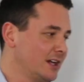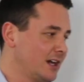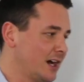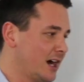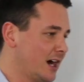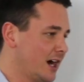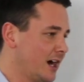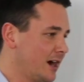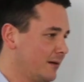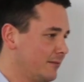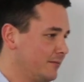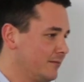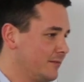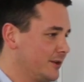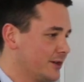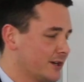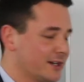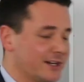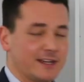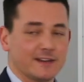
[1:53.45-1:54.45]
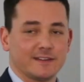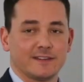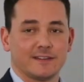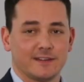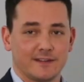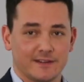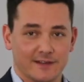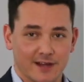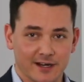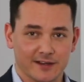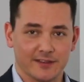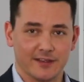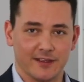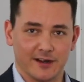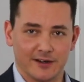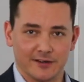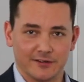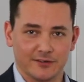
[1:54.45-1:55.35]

You're going to get stuck there.